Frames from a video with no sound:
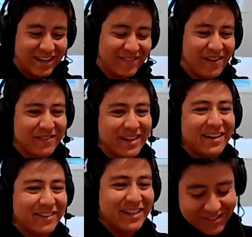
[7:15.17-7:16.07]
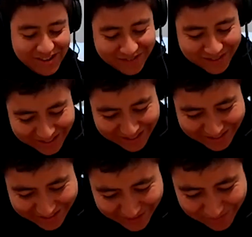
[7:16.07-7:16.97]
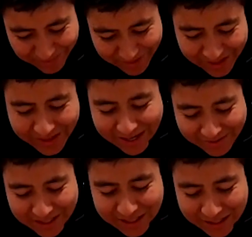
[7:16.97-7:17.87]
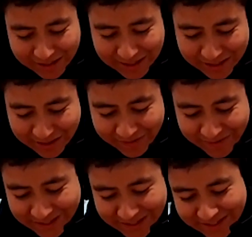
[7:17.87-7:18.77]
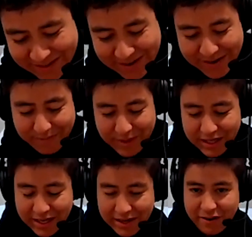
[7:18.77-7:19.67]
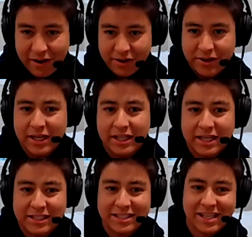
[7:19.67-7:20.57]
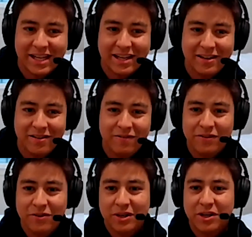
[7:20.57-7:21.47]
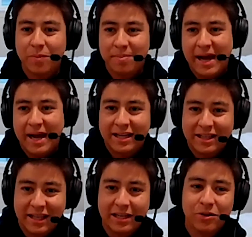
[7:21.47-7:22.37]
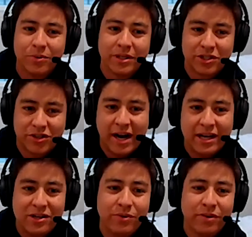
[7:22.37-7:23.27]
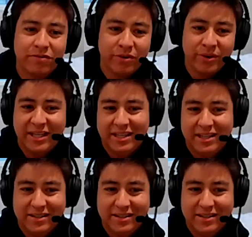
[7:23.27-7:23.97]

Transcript: You have to like redo everything. So okay, that's Definitely. a good that's a good advice. And then, are there any classes that if you could go back, like you would try to avoid?